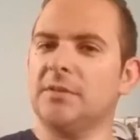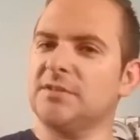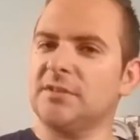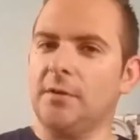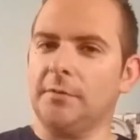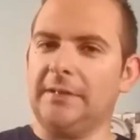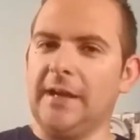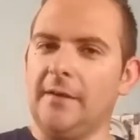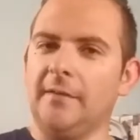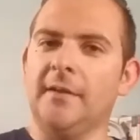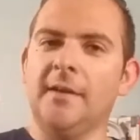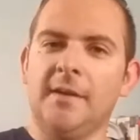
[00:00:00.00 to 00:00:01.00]
slowed
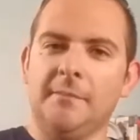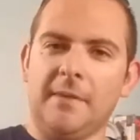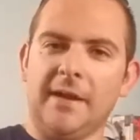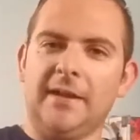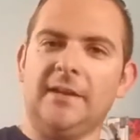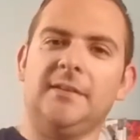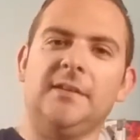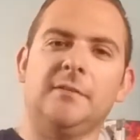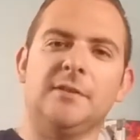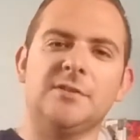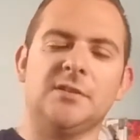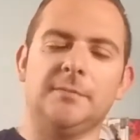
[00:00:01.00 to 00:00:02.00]
down my getting the
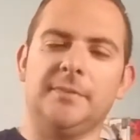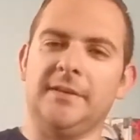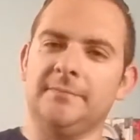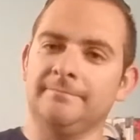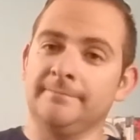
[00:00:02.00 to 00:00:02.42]
original, but